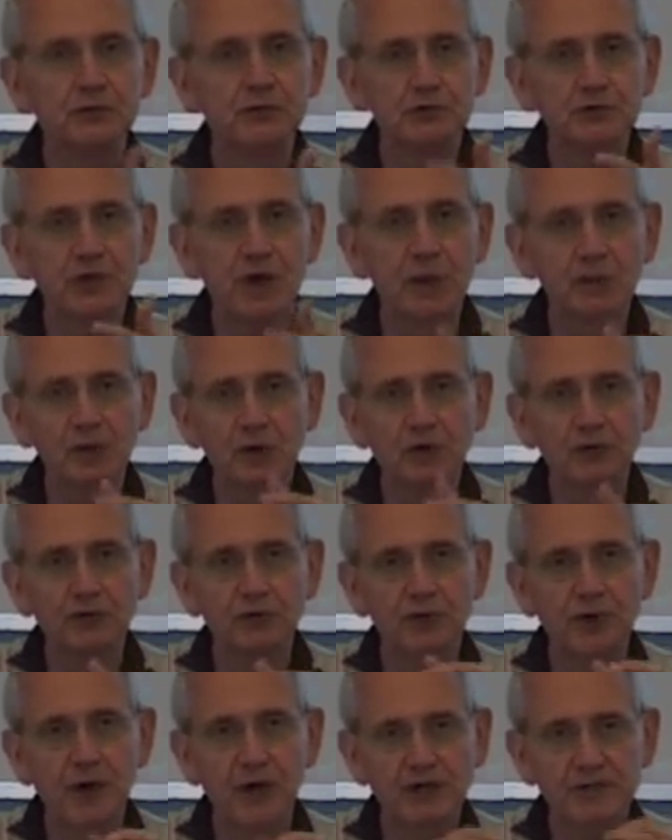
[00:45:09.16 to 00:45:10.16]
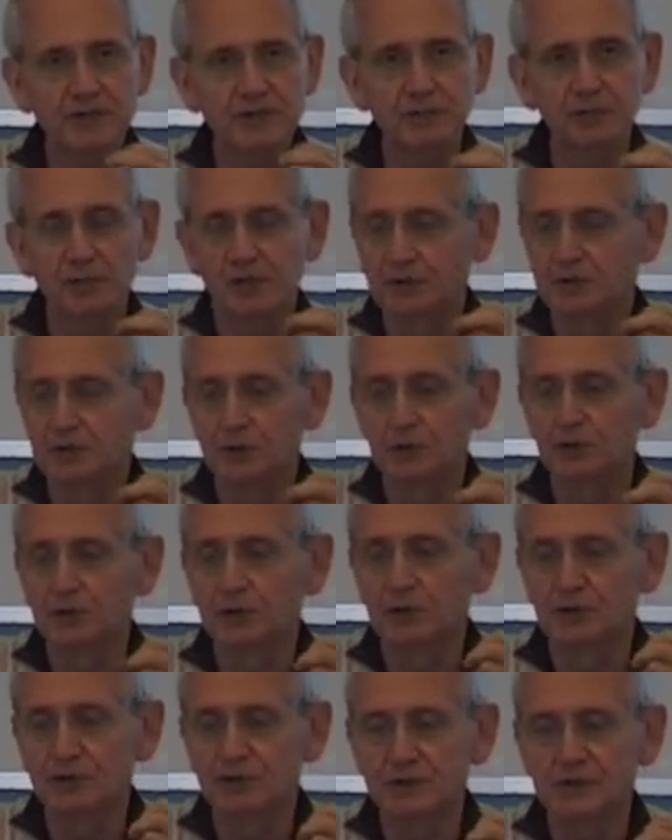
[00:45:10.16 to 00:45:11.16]
type of action
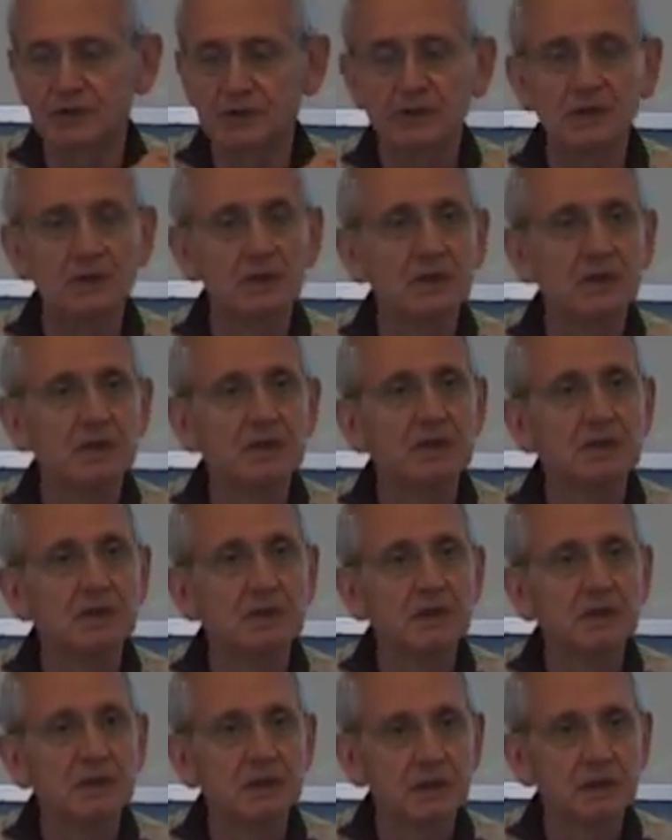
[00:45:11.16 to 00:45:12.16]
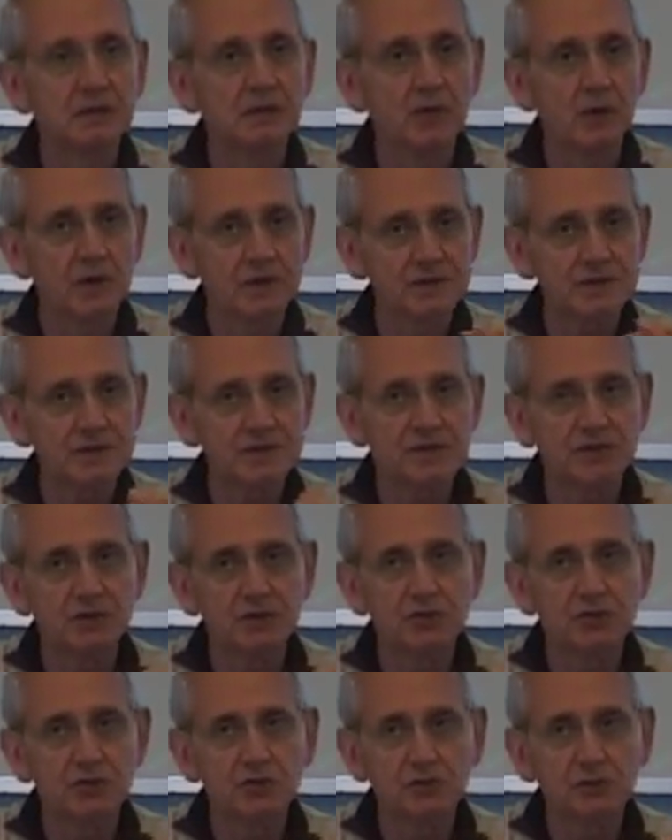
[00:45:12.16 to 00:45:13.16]
methodology was seen
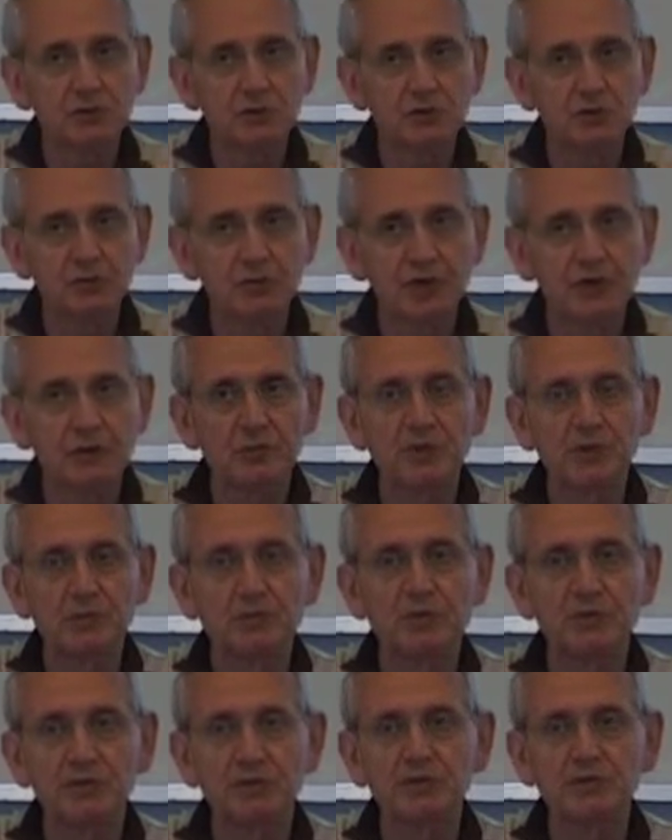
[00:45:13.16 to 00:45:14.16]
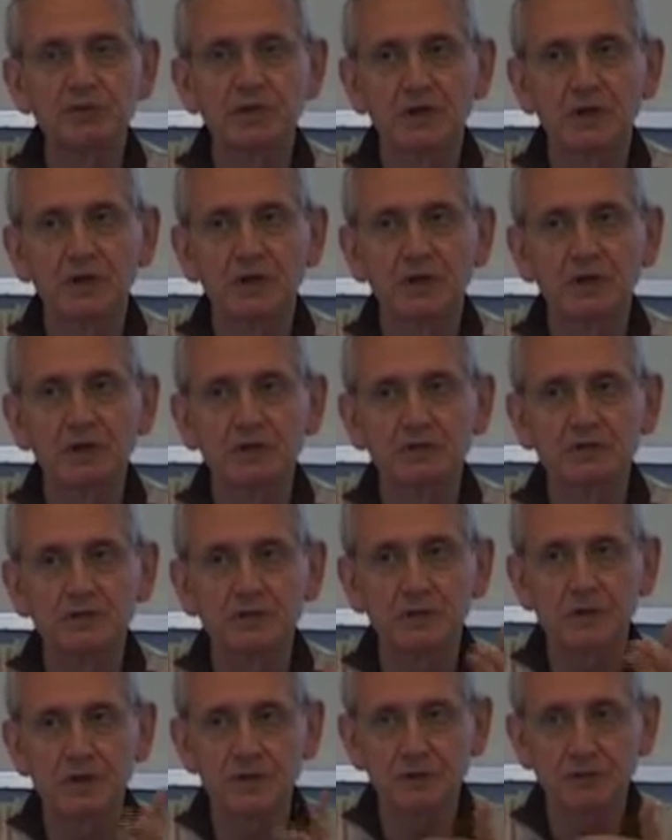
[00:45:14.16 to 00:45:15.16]
to make people,
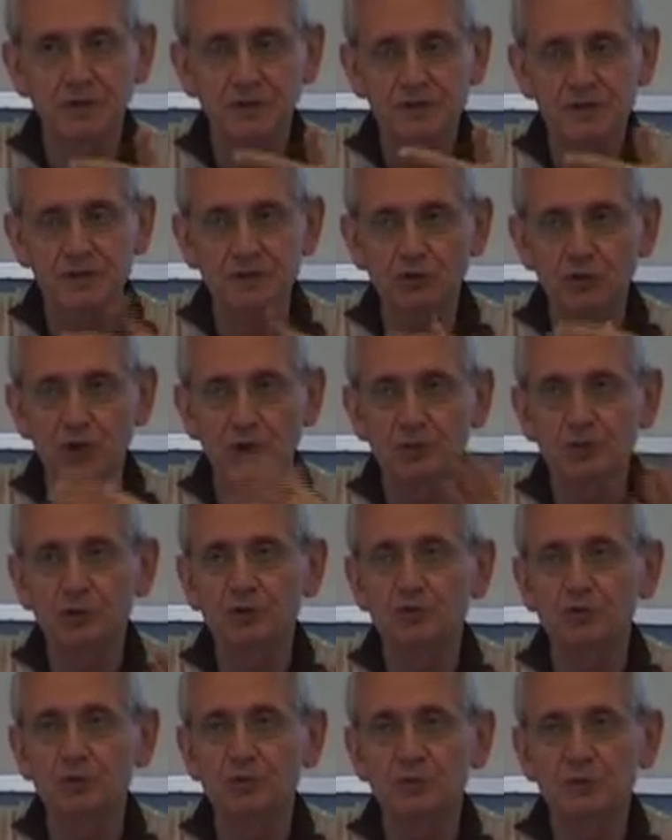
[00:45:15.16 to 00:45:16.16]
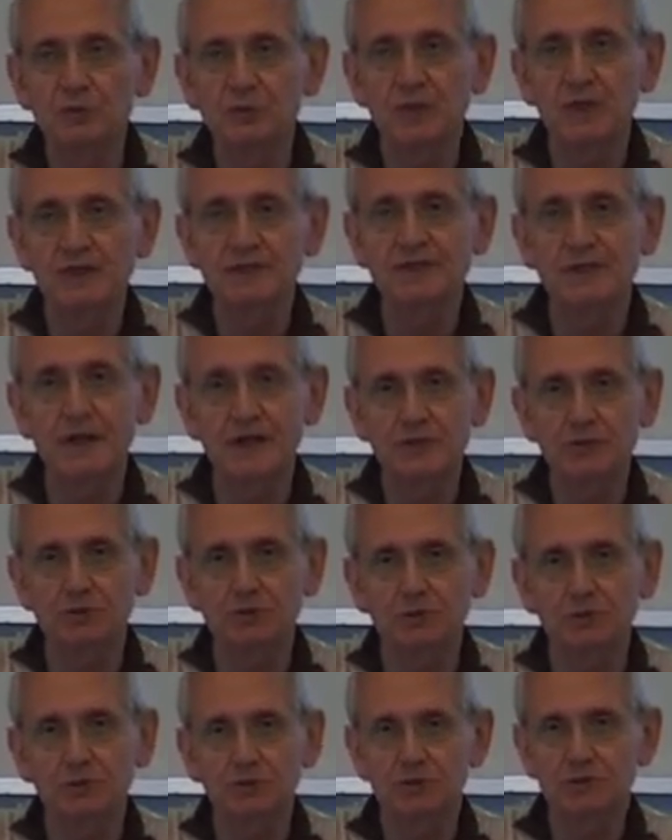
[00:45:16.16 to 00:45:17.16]
was seen to appear to people as
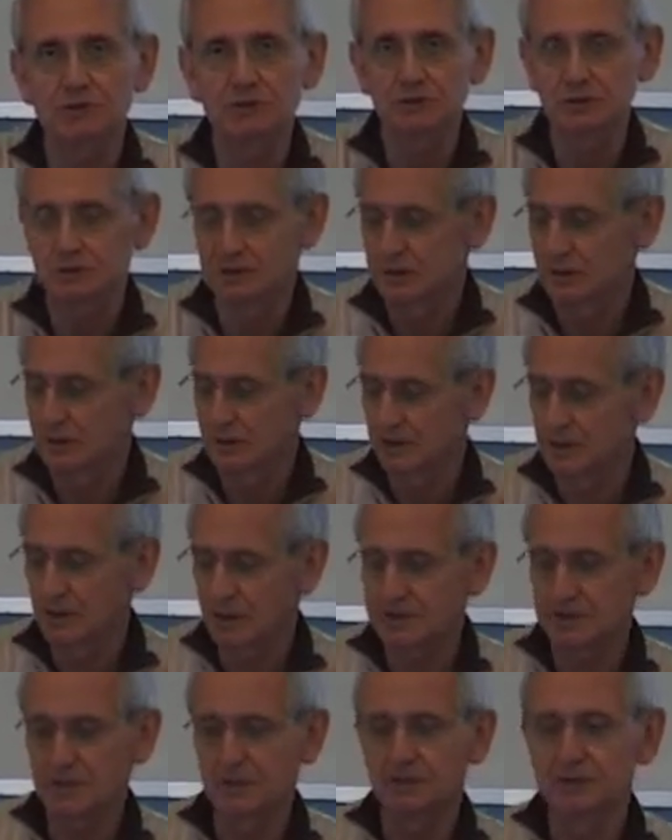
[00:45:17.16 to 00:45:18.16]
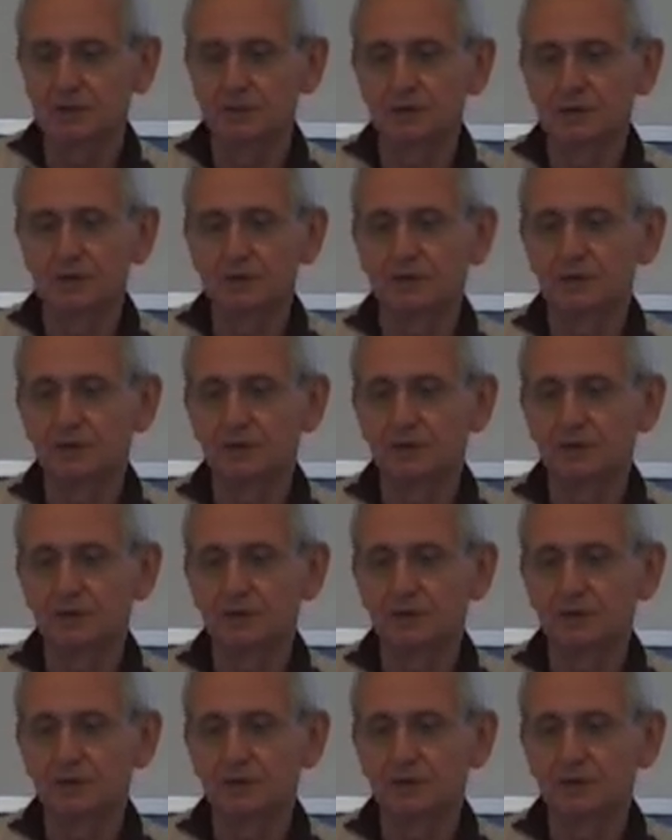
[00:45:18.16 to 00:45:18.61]
natural and acceptable.